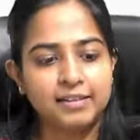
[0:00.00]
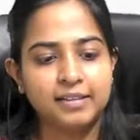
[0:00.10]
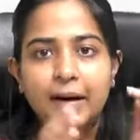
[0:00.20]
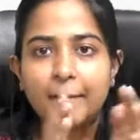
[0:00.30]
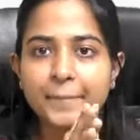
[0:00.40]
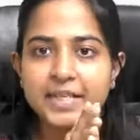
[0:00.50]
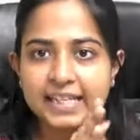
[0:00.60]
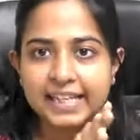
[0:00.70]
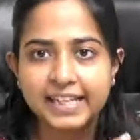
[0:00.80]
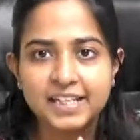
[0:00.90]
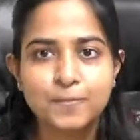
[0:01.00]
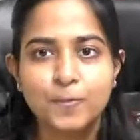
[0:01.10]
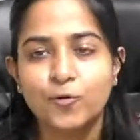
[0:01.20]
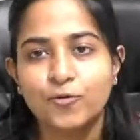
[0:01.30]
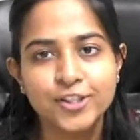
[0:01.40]
miscellaneous
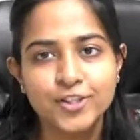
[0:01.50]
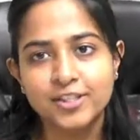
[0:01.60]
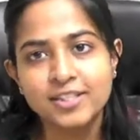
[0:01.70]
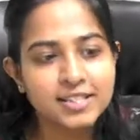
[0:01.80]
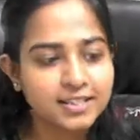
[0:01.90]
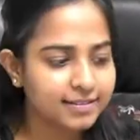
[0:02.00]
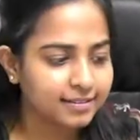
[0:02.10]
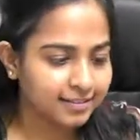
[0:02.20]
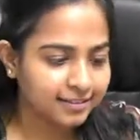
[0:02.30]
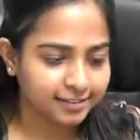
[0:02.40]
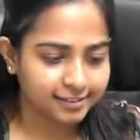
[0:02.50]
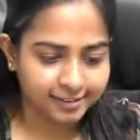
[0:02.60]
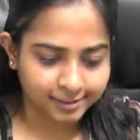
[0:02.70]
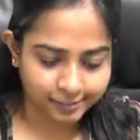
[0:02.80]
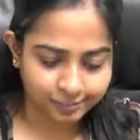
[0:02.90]
provisions.
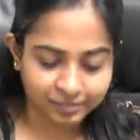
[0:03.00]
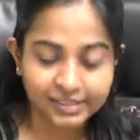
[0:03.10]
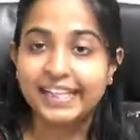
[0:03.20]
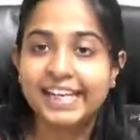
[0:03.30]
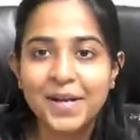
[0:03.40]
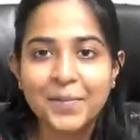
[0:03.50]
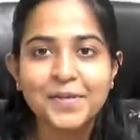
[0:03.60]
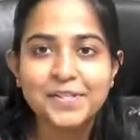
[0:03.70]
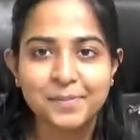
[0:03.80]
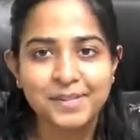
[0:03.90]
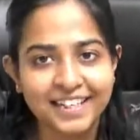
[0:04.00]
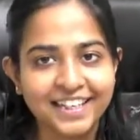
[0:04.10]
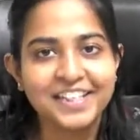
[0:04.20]
The name is miscellaneous,